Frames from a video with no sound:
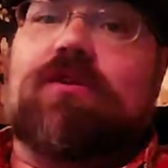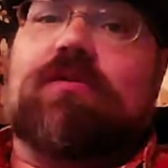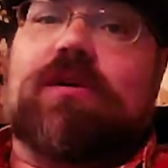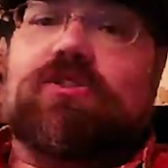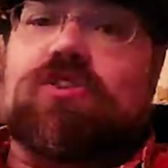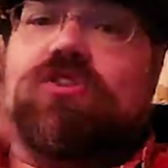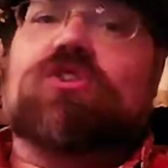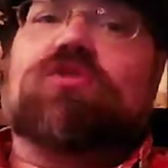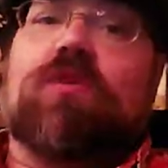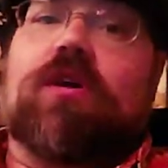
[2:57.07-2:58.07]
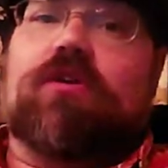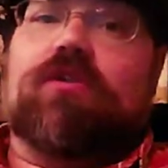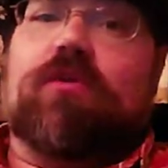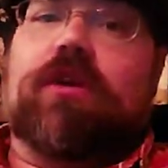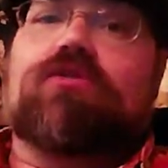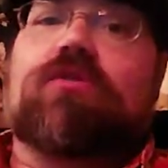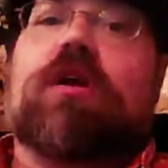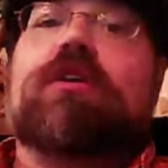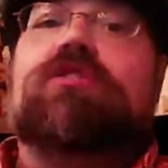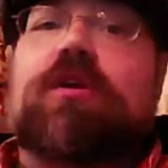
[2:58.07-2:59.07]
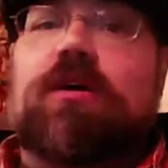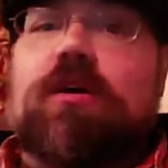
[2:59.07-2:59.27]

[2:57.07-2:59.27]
what, since she's wearing the red dress,